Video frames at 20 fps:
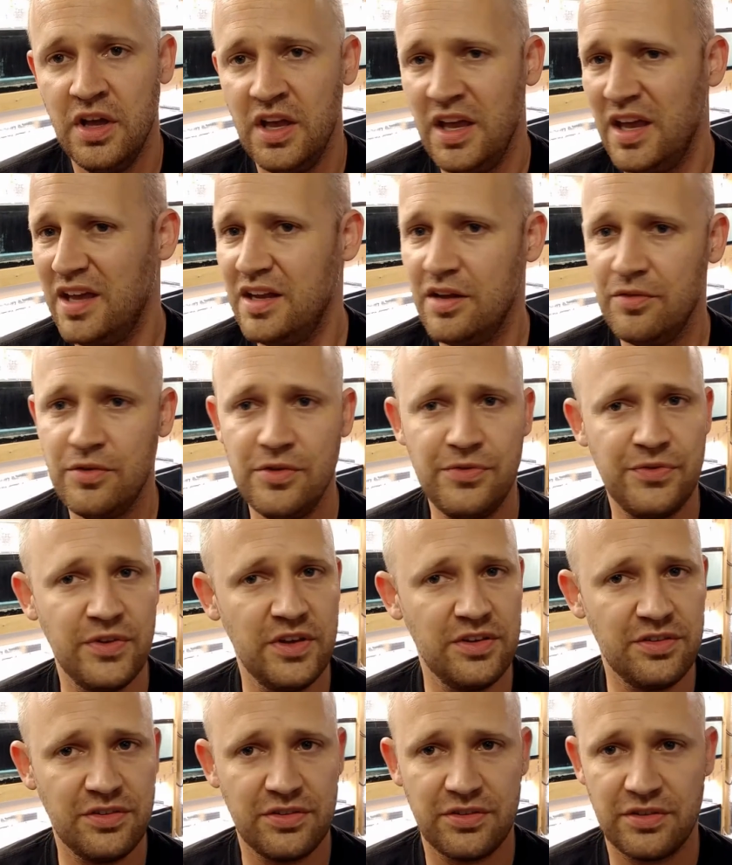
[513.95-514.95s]
And every
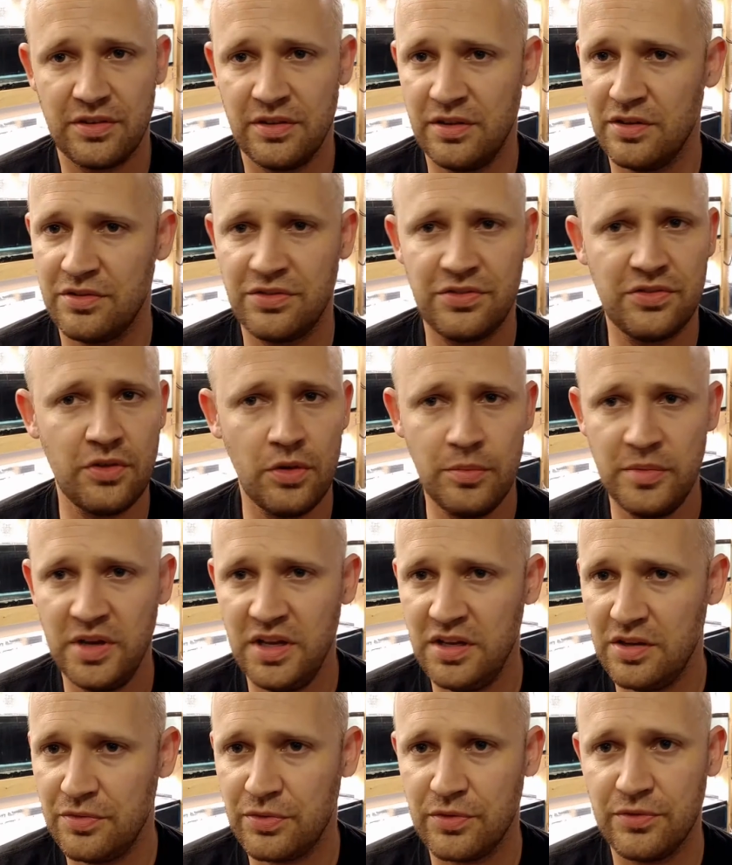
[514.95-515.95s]
fish, there's so many
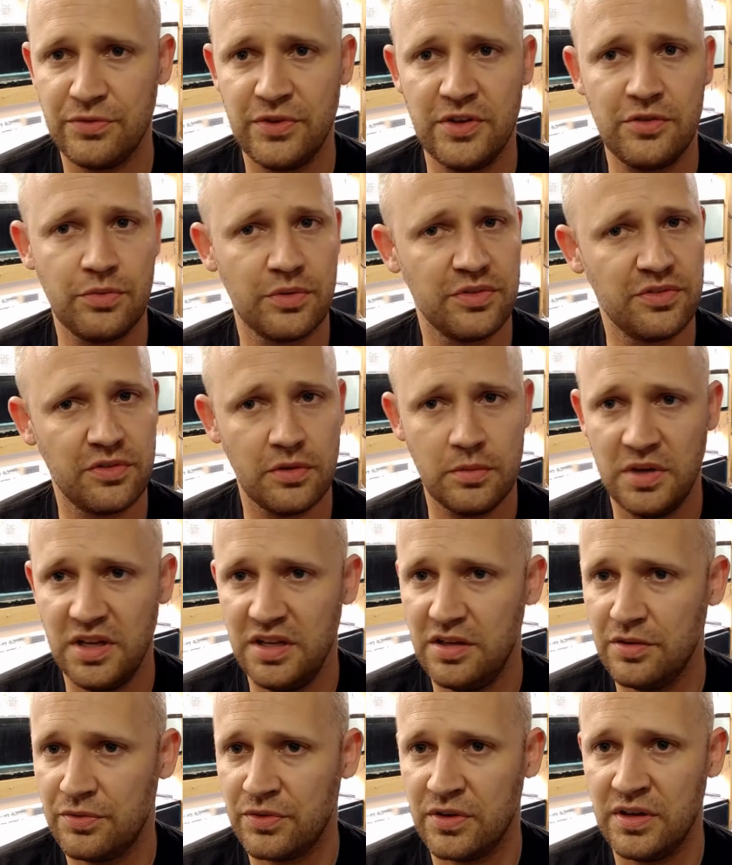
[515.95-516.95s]
different fish with so many
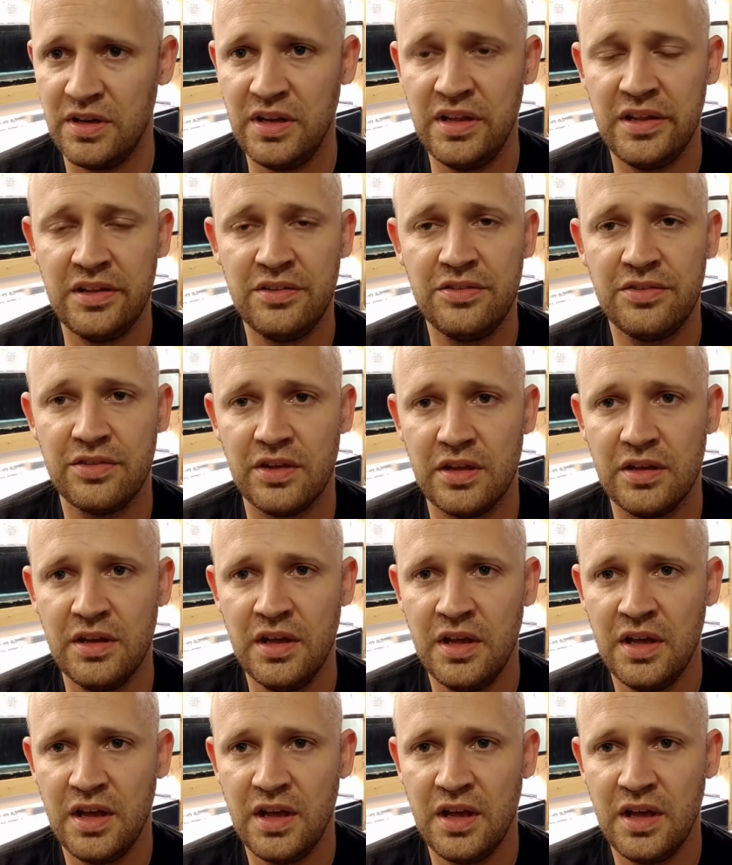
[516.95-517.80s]
different needs that